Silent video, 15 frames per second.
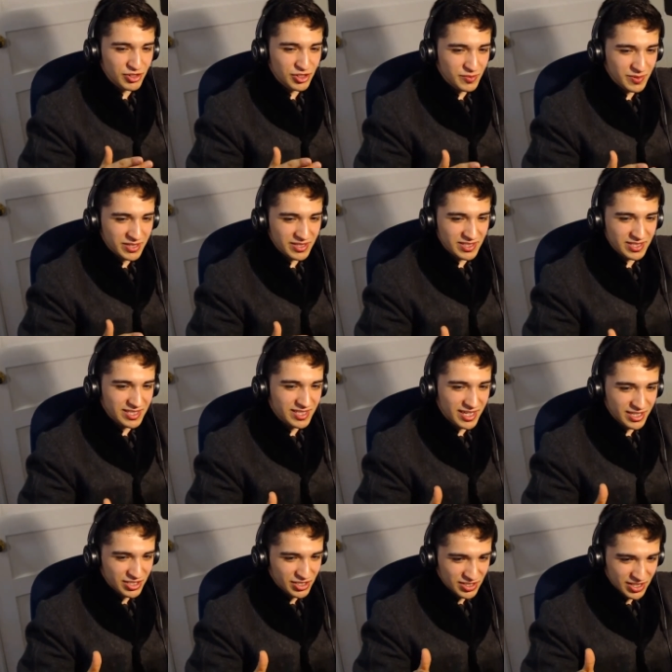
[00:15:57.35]
just because he's
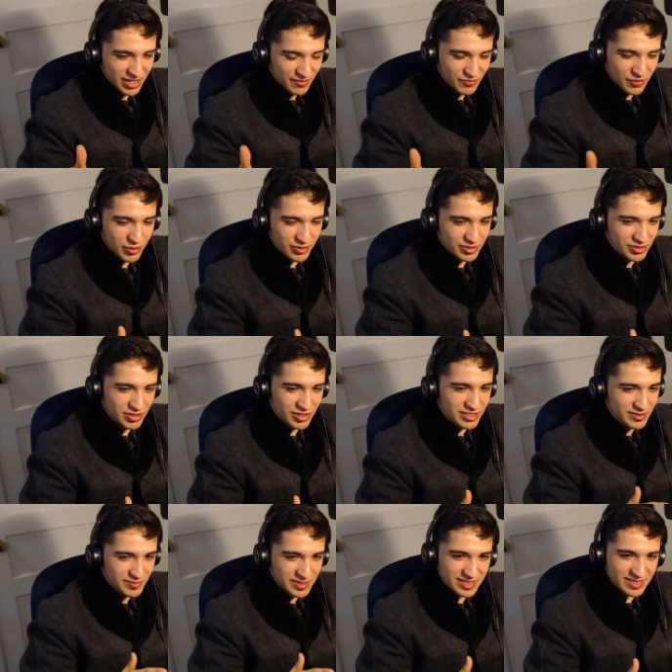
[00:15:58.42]
not just like focused on
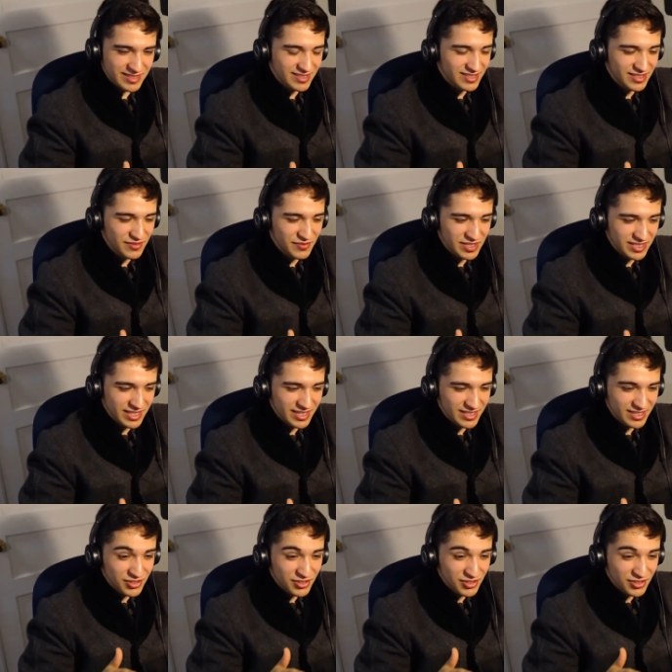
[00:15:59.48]
his business and stuff like that.